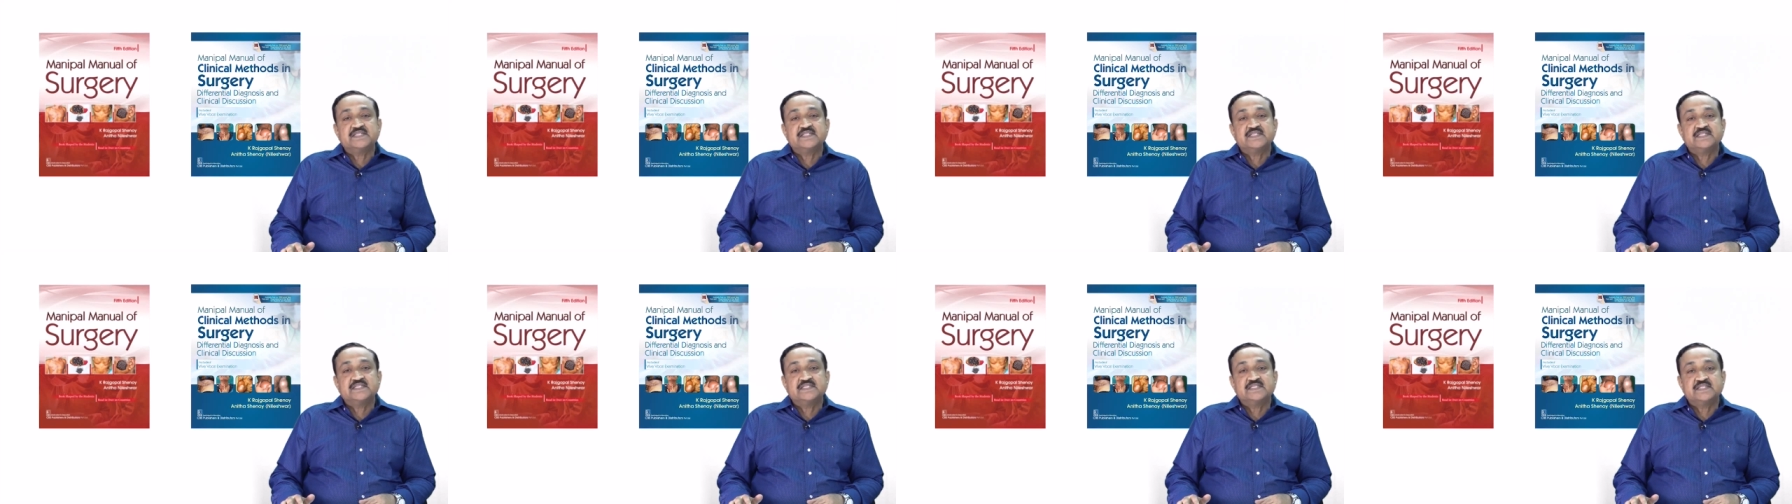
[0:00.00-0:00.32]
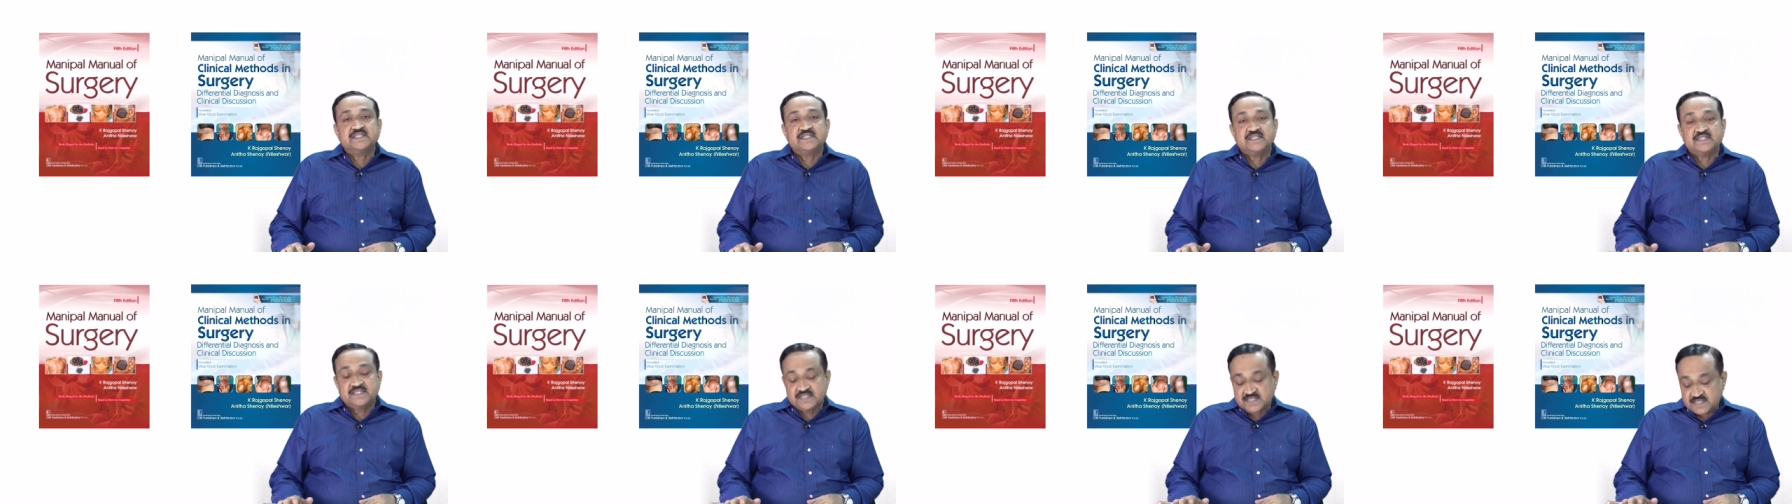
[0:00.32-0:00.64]
in
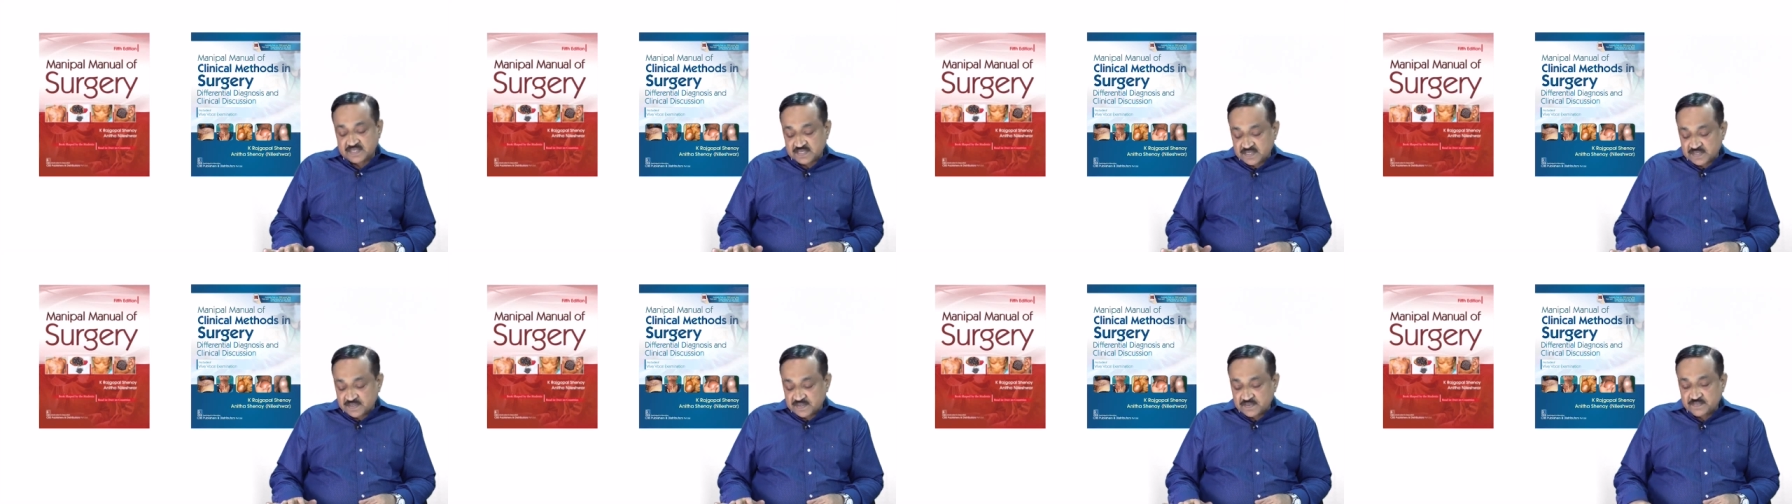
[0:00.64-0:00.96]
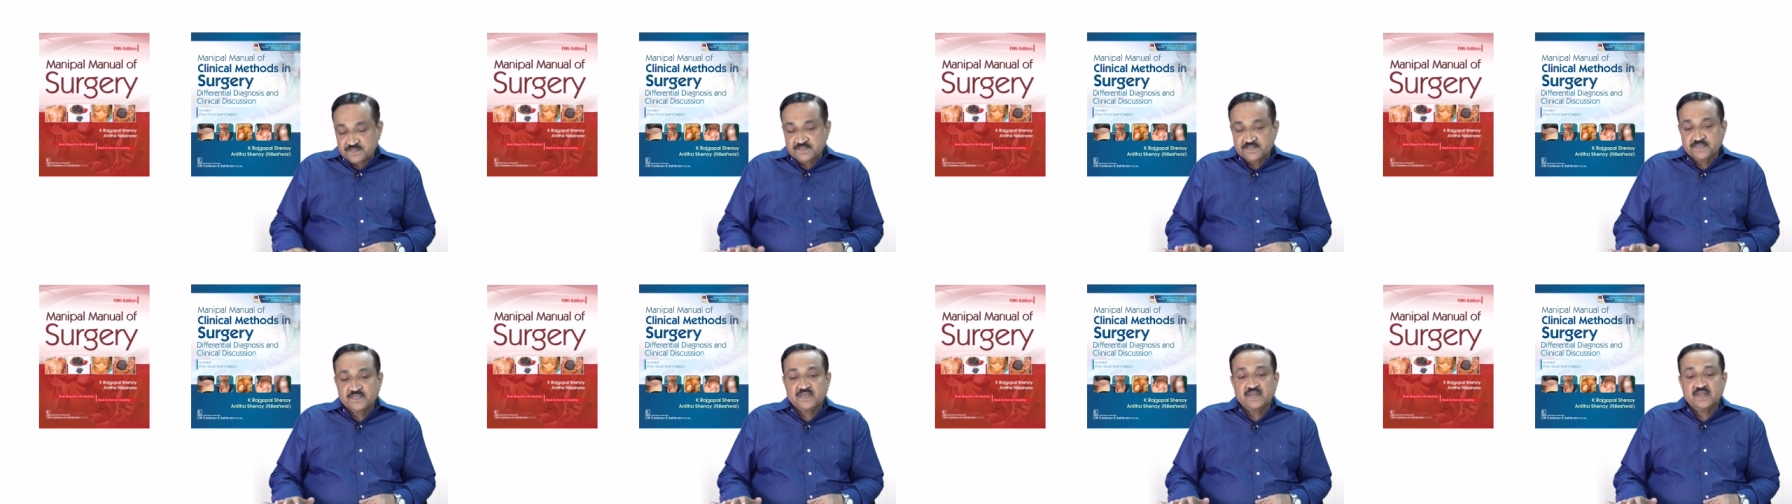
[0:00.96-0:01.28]
Surgery.
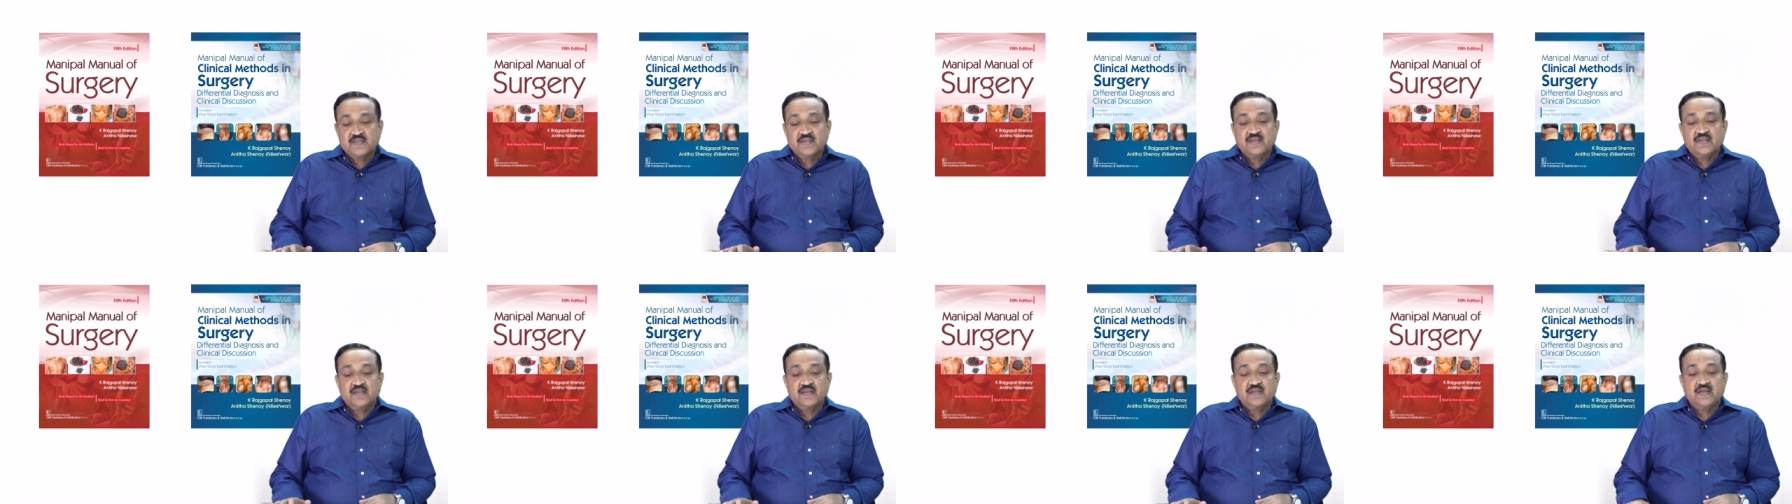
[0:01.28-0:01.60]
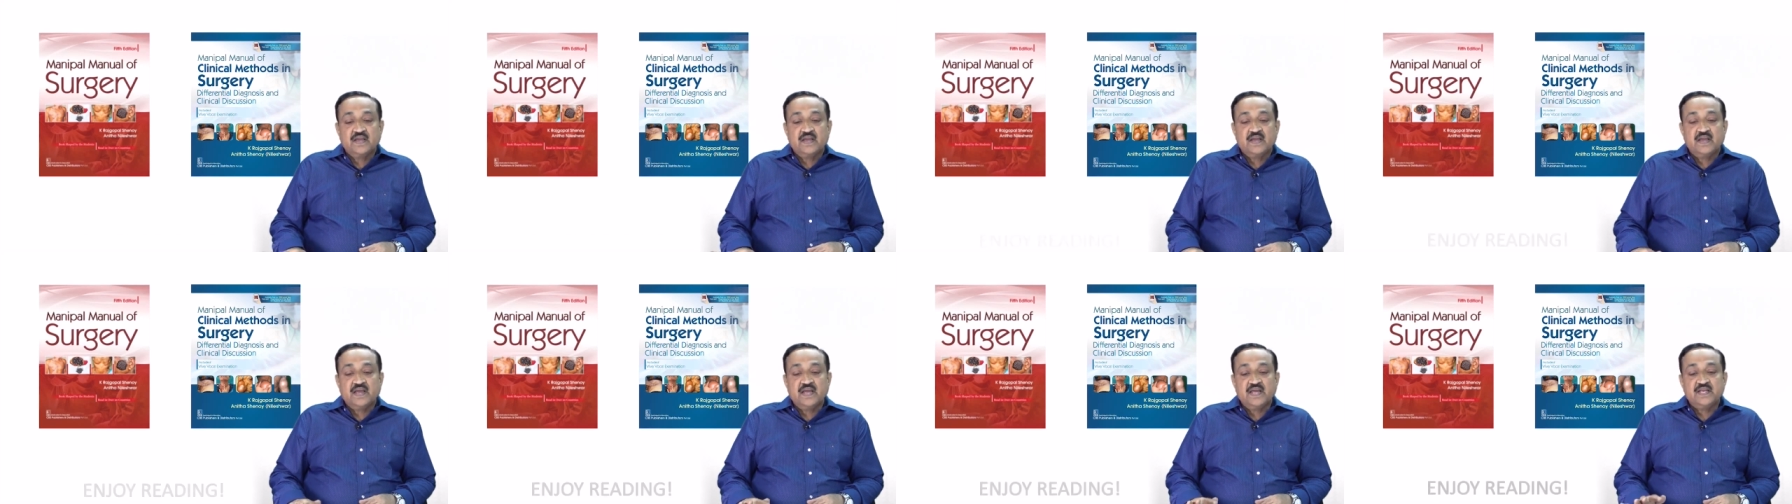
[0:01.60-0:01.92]

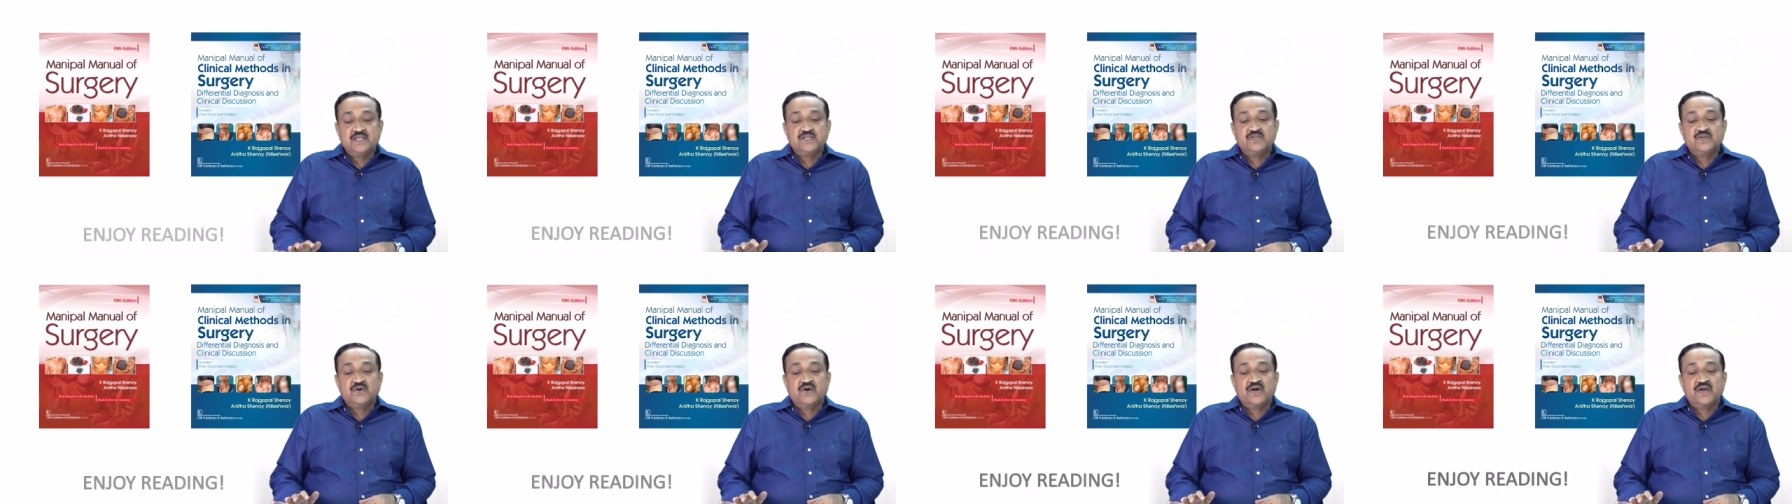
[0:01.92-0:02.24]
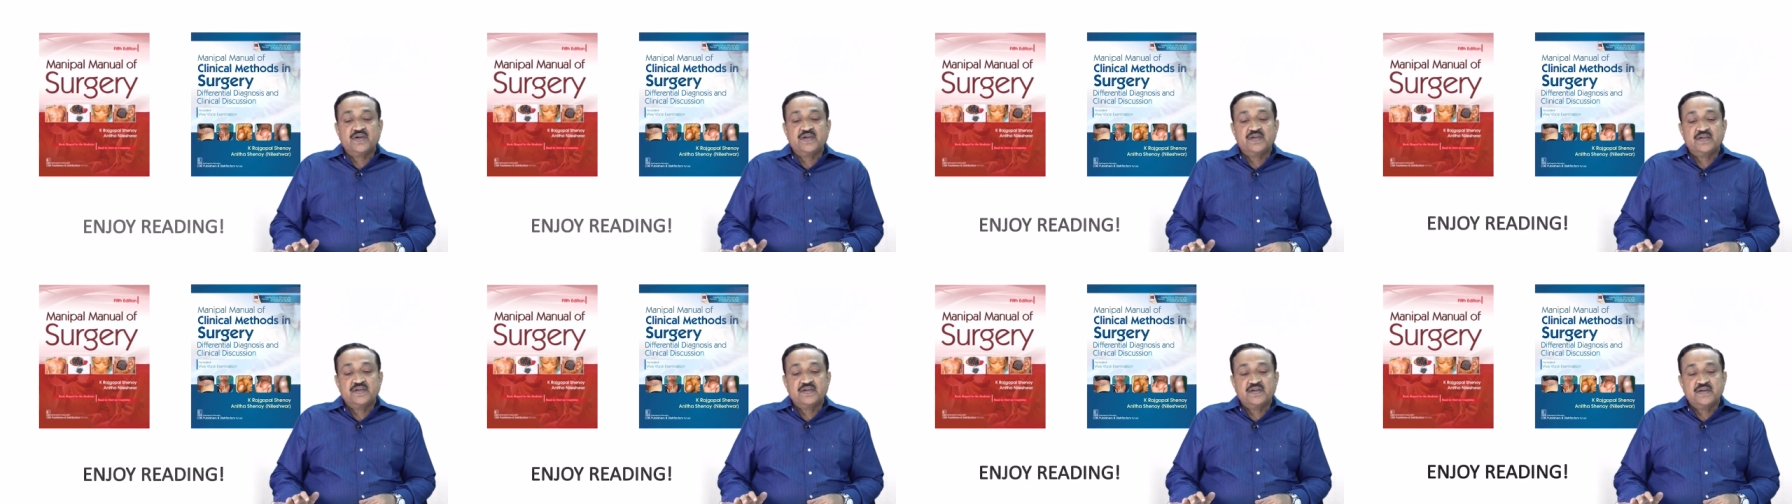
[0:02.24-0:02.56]

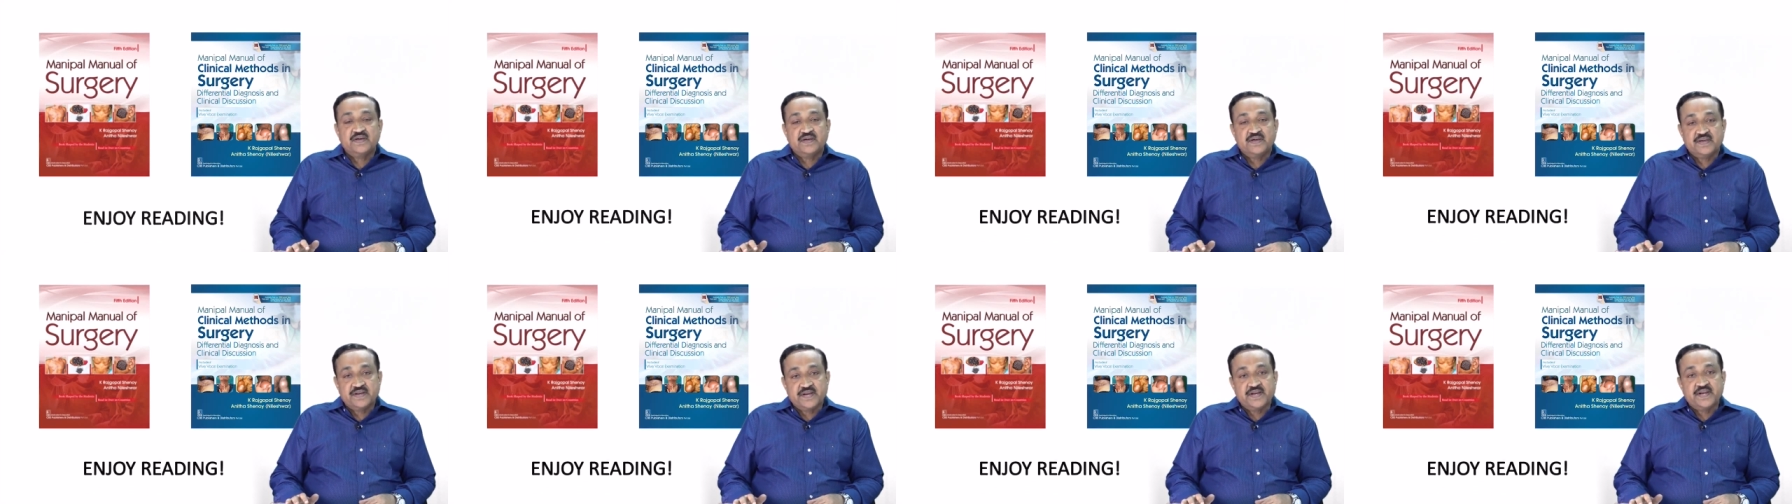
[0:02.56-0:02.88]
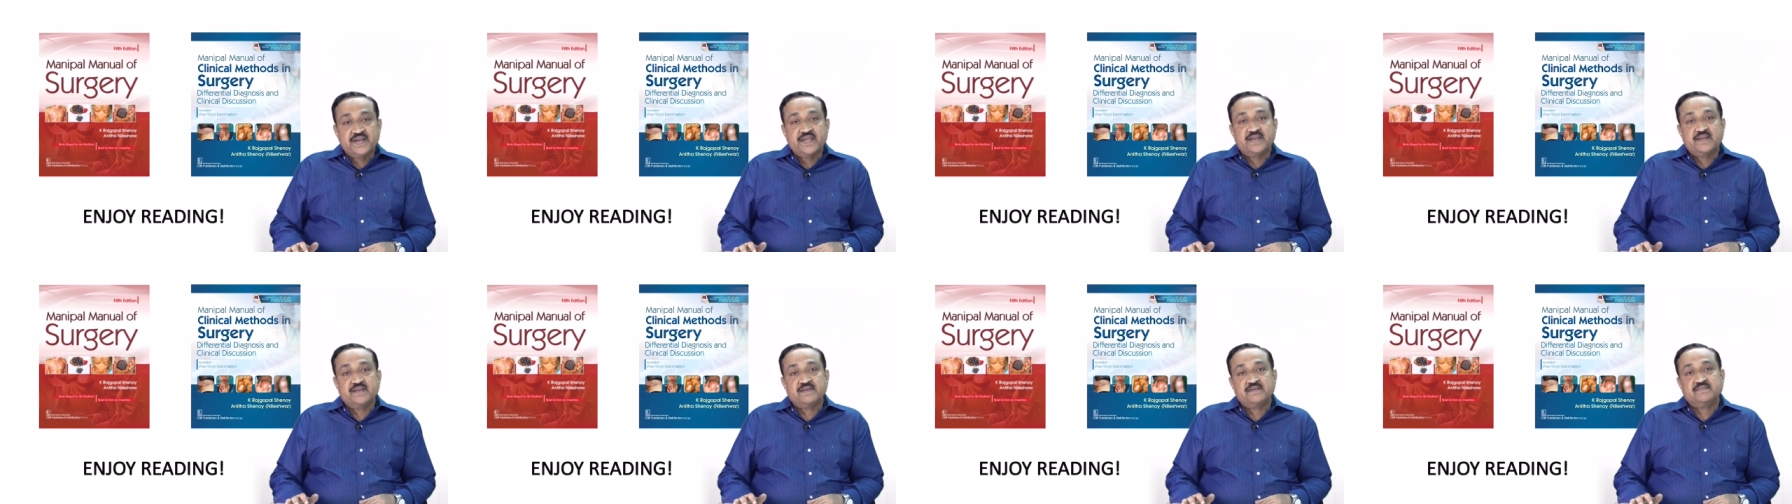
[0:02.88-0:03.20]
Enjoy
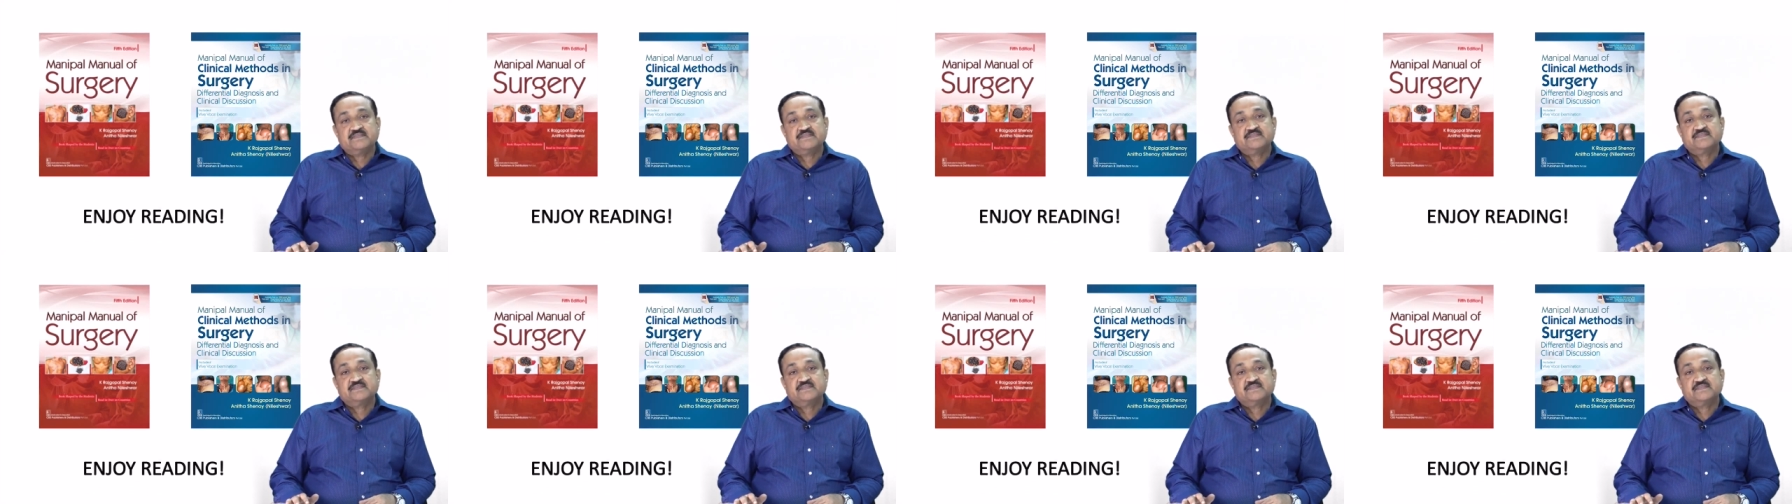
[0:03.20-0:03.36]
reading.